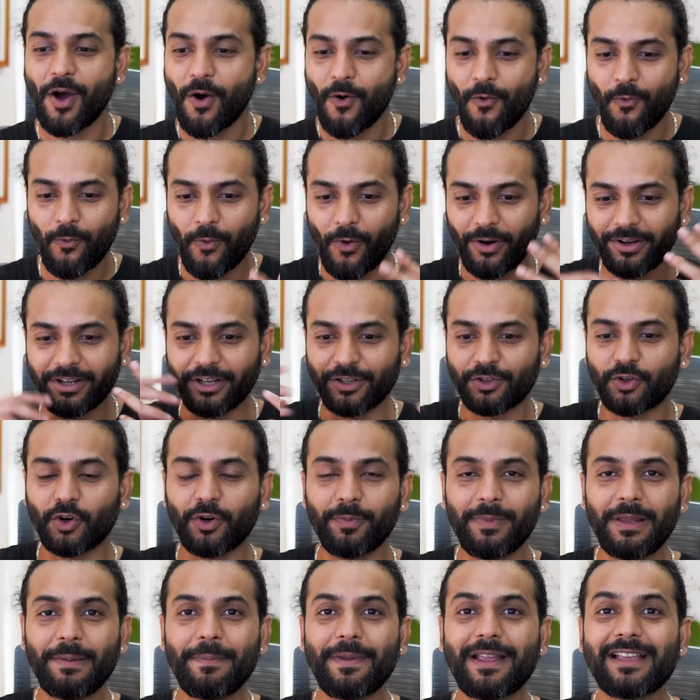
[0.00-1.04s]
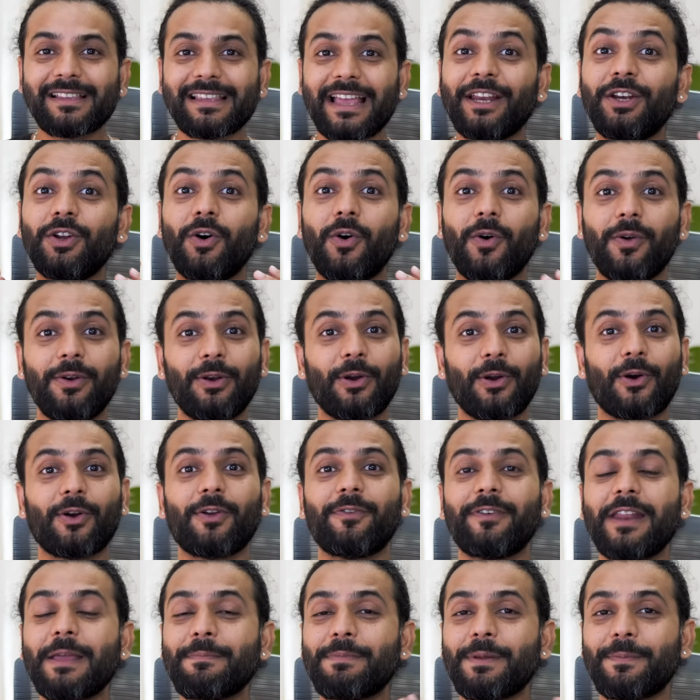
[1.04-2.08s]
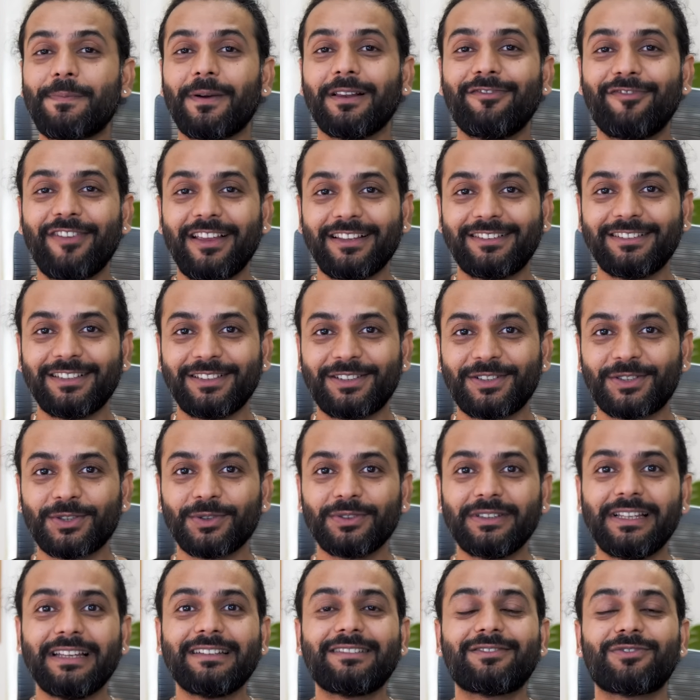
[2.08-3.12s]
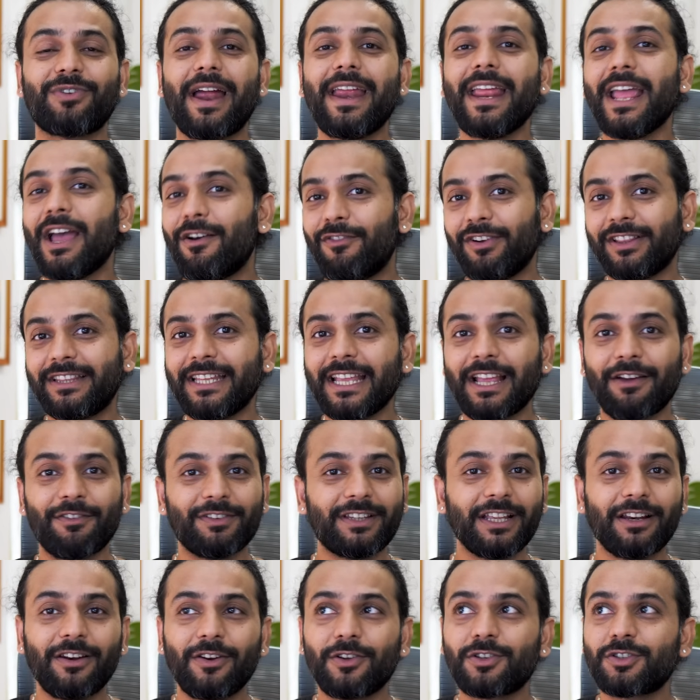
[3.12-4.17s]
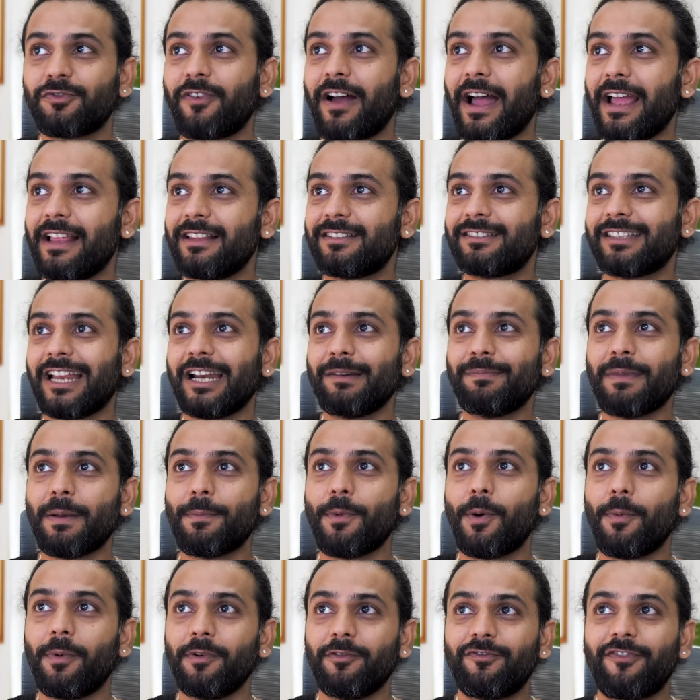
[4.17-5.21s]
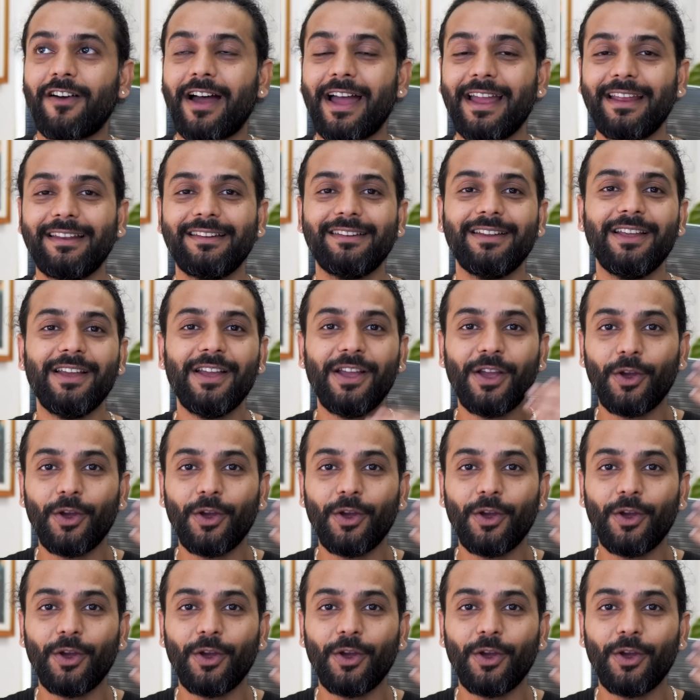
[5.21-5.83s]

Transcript: What it could be because I know a lot of time people face this issue. They try everything. Everything looks fine. Sitemap open fine.